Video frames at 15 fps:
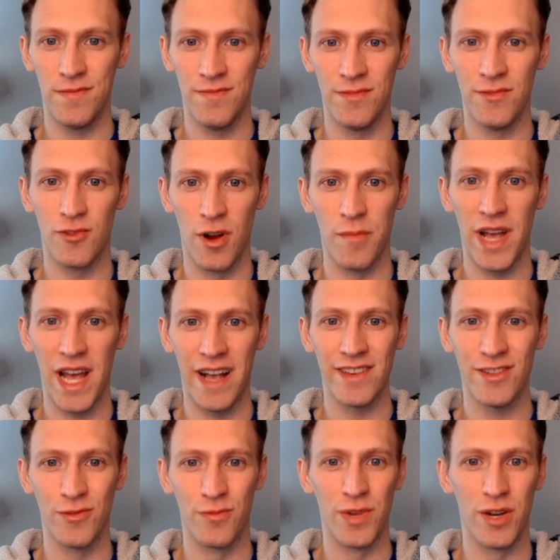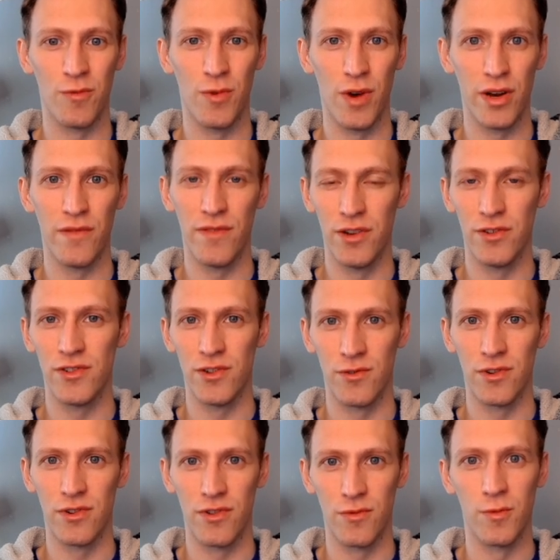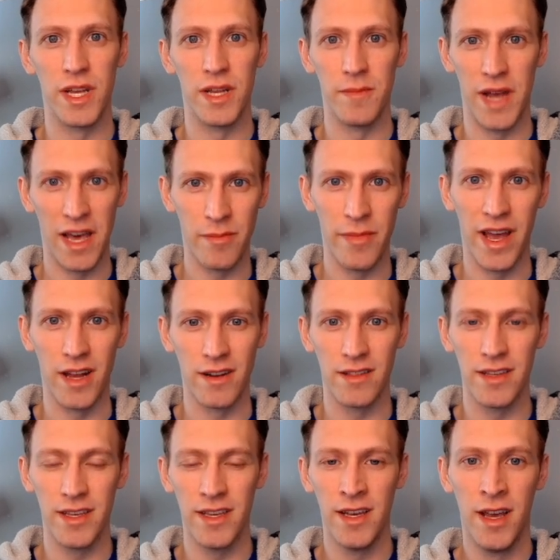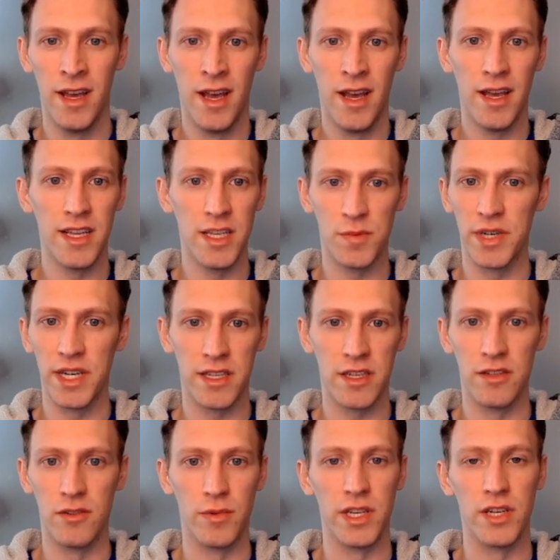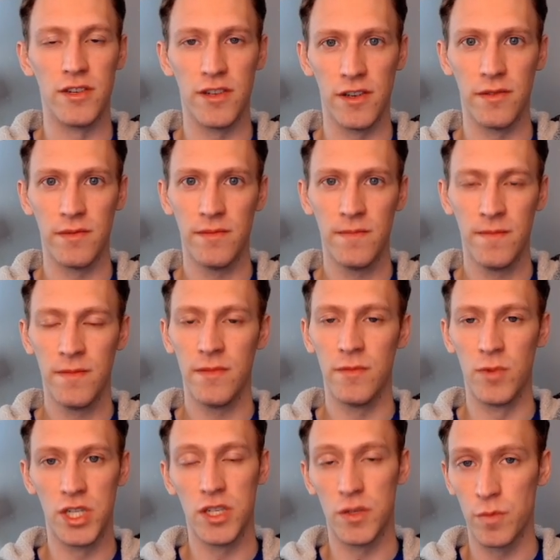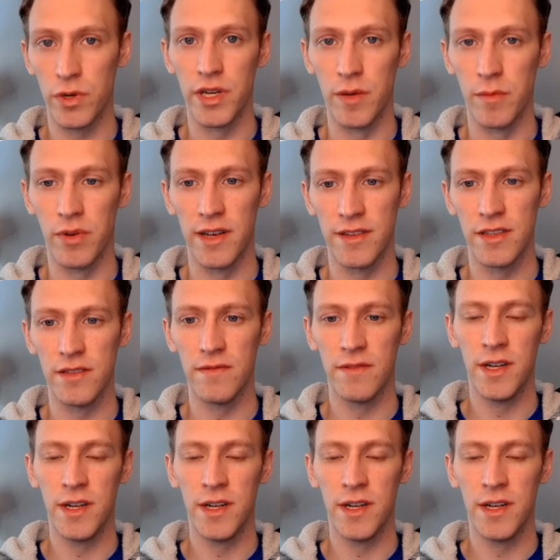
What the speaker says: Trump has to win one of those in order to win mathematically, he's predicted to win 2, which is pretty impressive.